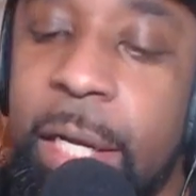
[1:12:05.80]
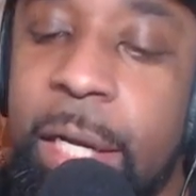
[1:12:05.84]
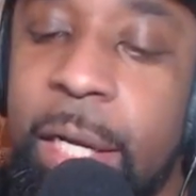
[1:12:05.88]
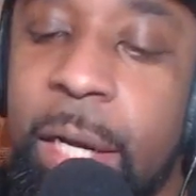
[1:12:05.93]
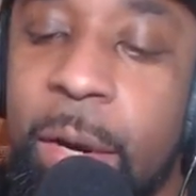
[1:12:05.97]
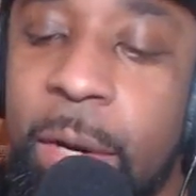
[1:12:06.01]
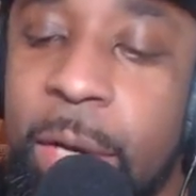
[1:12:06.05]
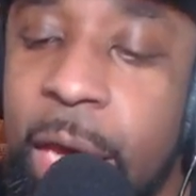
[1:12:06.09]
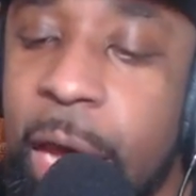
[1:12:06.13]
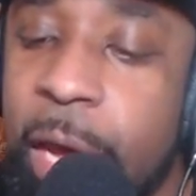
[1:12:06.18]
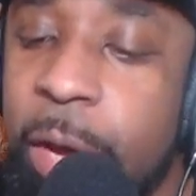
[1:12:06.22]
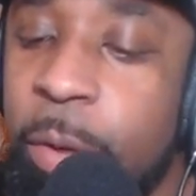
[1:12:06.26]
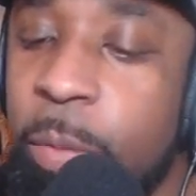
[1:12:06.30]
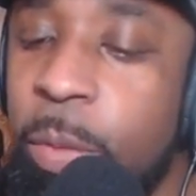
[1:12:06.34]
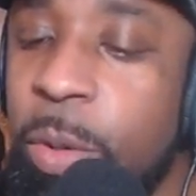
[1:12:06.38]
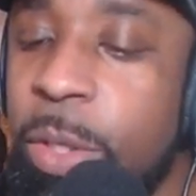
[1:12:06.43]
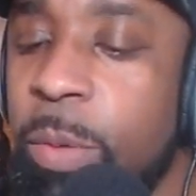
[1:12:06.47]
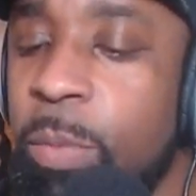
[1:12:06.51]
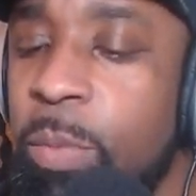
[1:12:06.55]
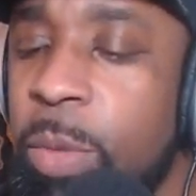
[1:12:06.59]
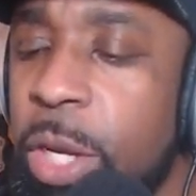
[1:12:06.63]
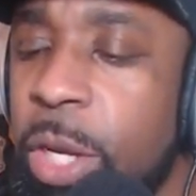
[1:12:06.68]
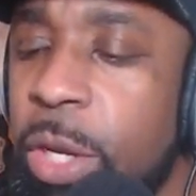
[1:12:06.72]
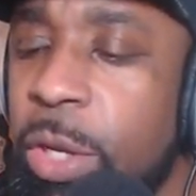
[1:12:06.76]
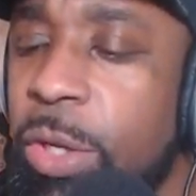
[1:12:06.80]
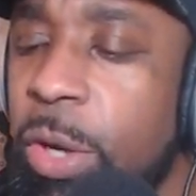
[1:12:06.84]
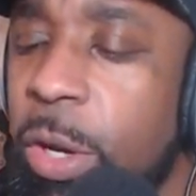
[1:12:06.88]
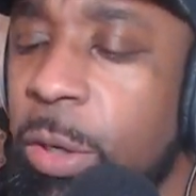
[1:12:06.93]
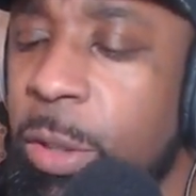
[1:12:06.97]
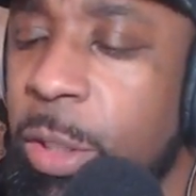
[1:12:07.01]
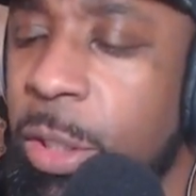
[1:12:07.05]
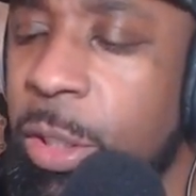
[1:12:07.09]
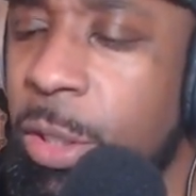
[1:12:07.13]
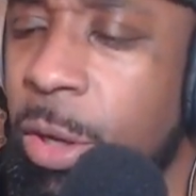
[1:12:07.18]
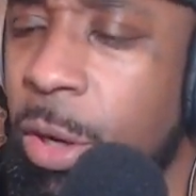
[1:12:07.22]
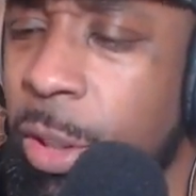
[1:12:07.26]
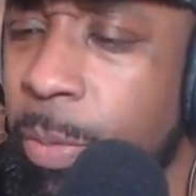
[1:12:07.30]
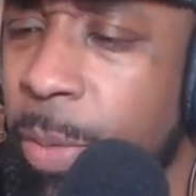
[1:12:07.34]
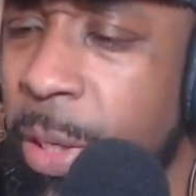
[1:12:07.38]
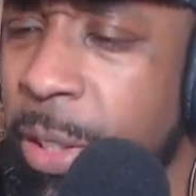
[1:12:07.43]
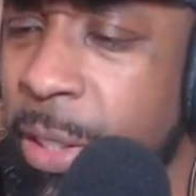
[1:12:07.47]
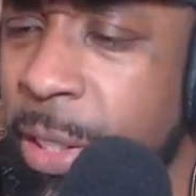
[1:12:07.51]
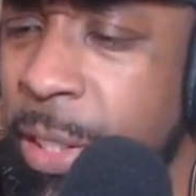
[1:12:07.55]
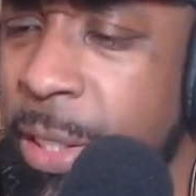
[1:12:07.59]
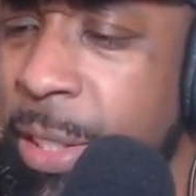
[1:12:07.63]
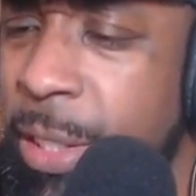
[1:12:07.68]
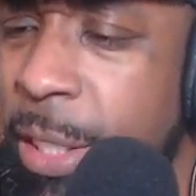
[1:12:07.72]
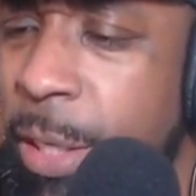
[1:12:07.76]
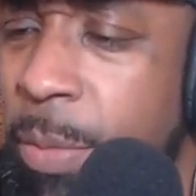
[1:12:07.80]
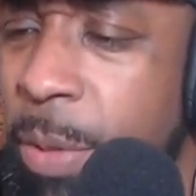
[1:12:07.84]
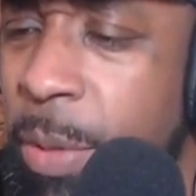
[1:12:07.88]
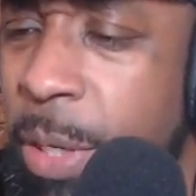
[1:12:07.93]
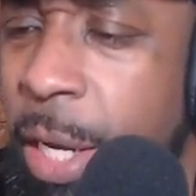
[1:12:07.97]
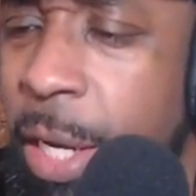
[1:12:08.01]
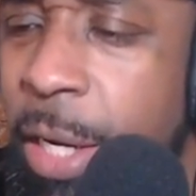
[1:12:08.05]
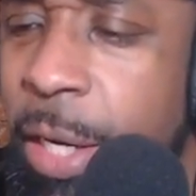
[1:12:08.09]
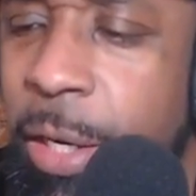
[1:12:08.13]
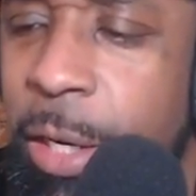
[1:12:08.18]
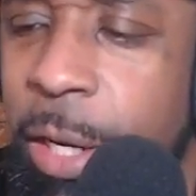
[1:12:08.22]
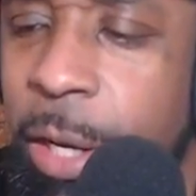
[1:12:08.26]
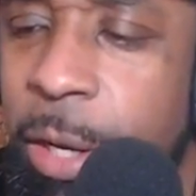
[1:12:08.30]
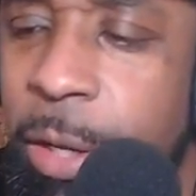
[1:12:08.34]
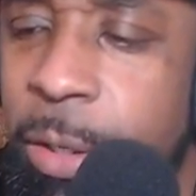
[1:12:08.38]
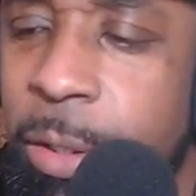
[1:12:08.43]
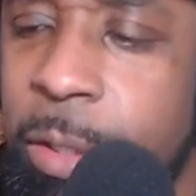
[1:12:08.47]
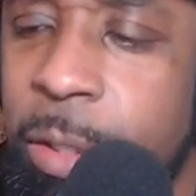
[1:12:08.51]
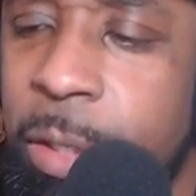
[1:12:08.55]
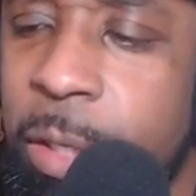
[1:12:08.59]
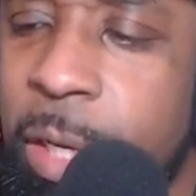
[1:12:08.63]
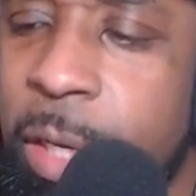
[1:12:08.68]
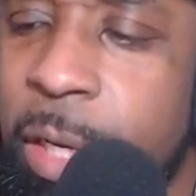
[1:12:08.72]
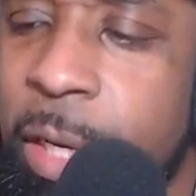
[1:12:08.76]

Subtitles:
Okay, me and you talked about this in the beginning though.